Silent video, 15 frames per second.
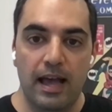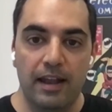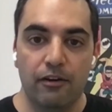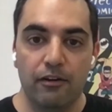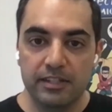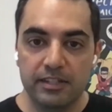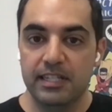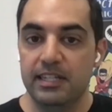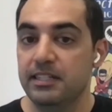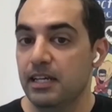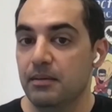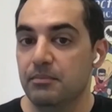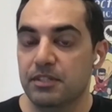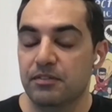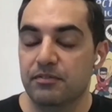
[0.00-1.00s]
And our IT
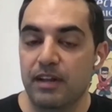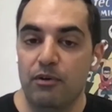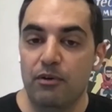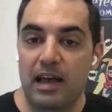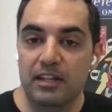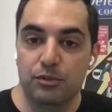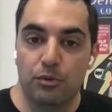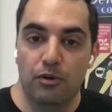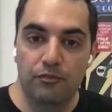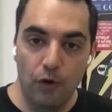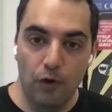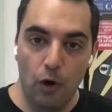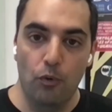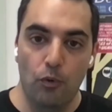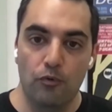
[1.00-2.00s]
teams have now had to
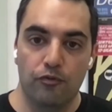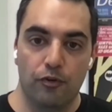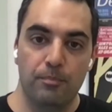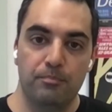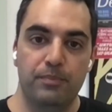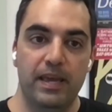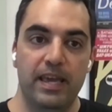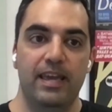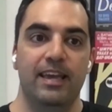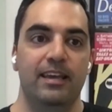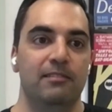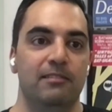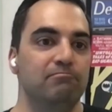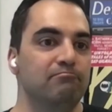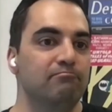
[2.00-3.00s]
evolve from
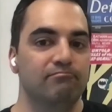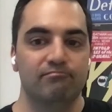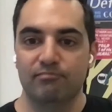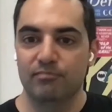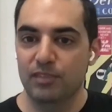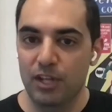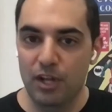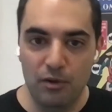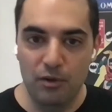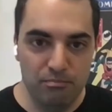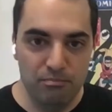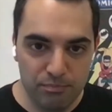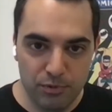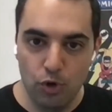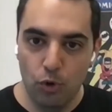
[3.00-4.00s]
being, you
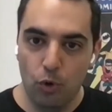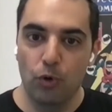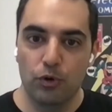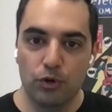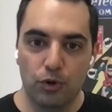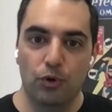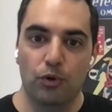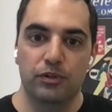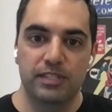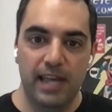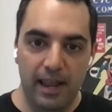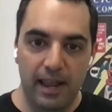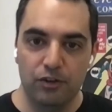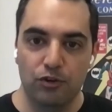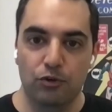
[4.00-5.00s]
know,
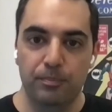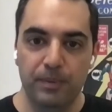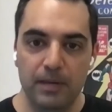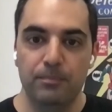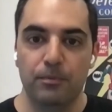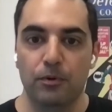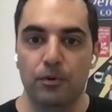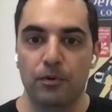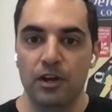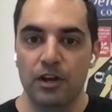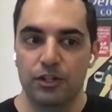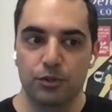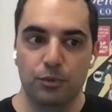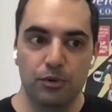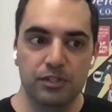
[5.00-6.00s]
core technical people
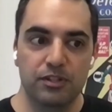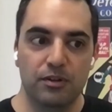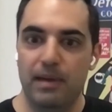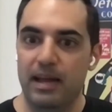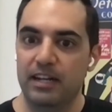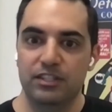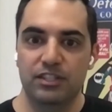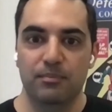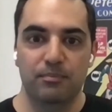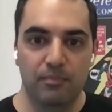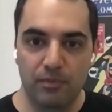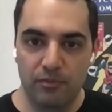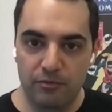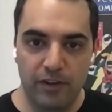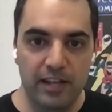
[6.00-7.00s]
to also
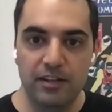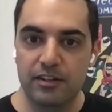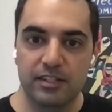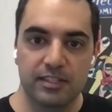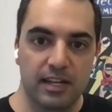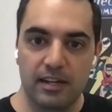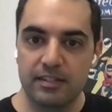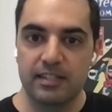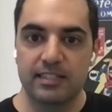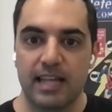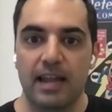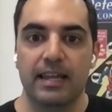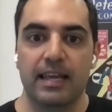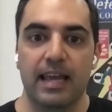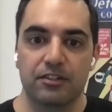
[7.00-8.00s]
managing vendors and
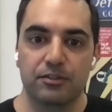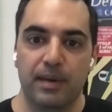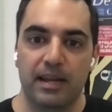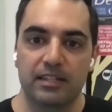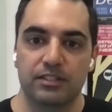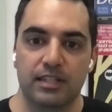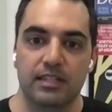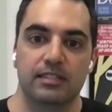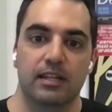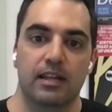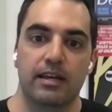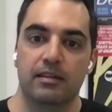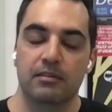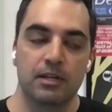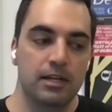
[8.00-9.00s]
understanding how to manage
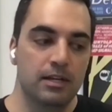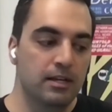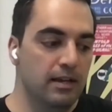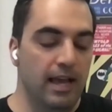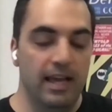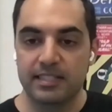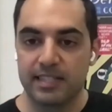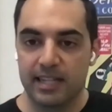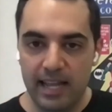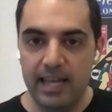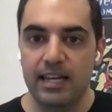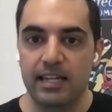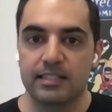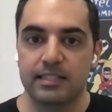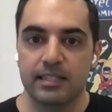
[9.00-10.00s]
things like
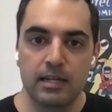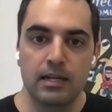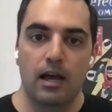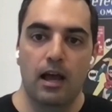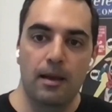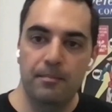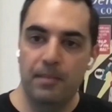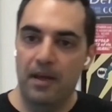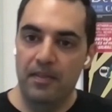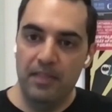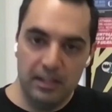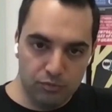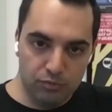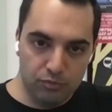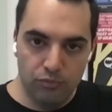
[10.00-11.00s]
SLAs.
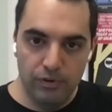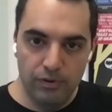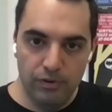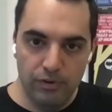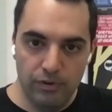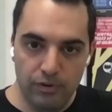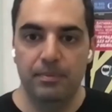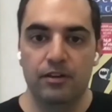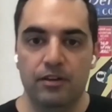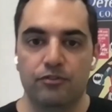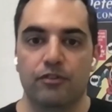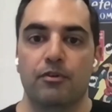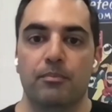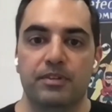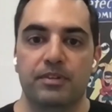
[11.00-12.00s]
And that's really
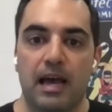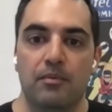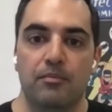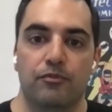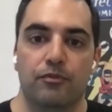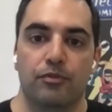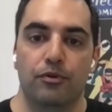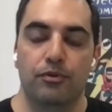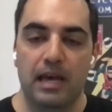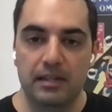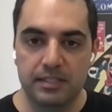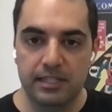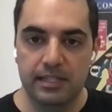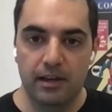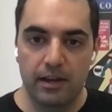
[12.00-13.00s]
being driven down through
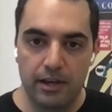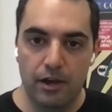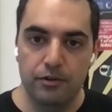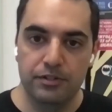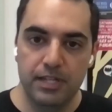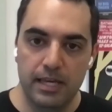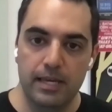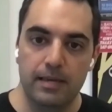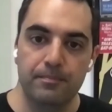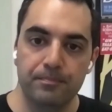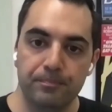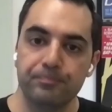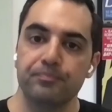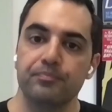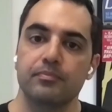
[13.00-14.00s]
that CIO
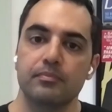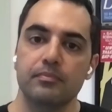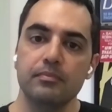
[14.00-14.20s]
team.